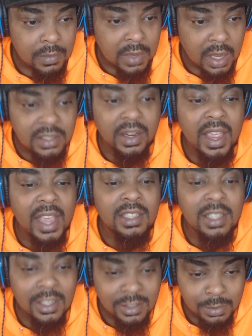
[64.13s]
It's her
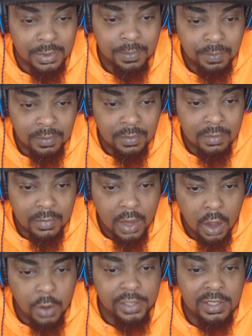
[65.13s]
ex-husband.
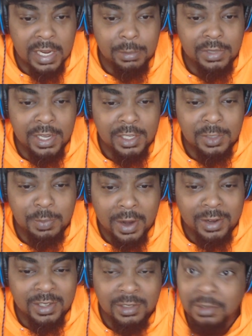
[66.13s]
Oh, his name Dennis
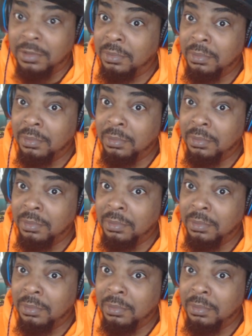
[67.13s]
Perkins.